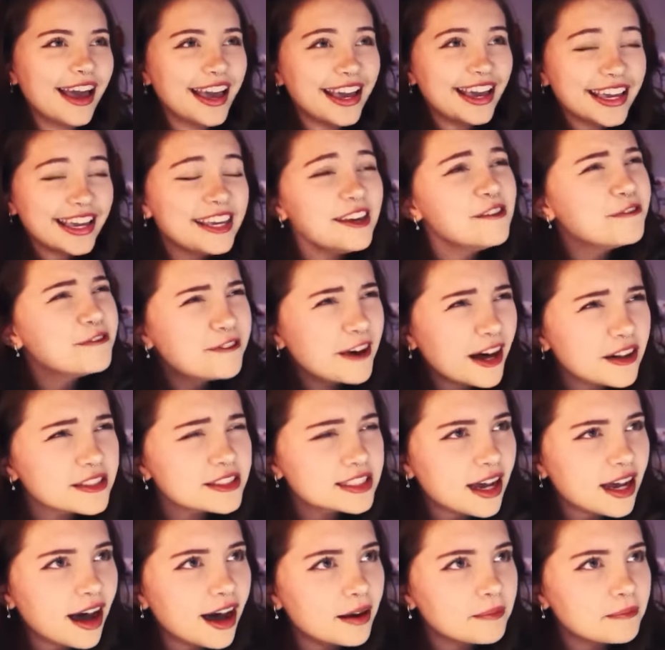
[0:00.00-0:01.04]
he
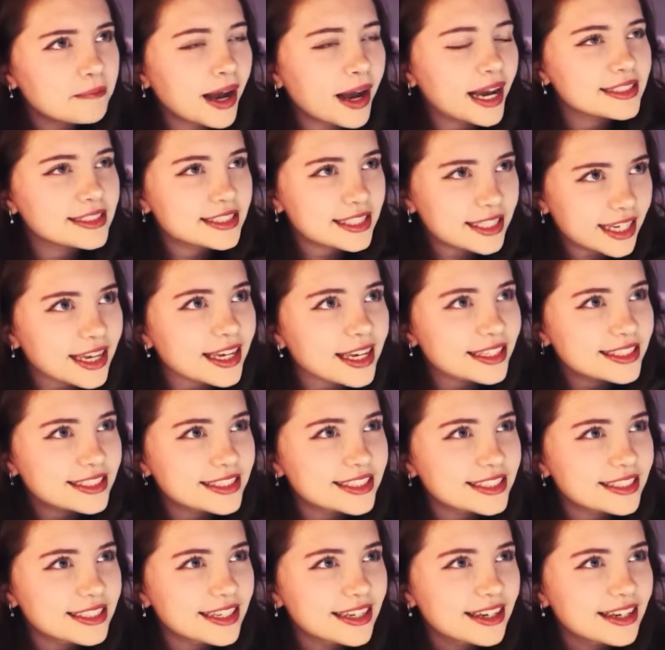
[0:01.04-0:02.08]
felt up my tits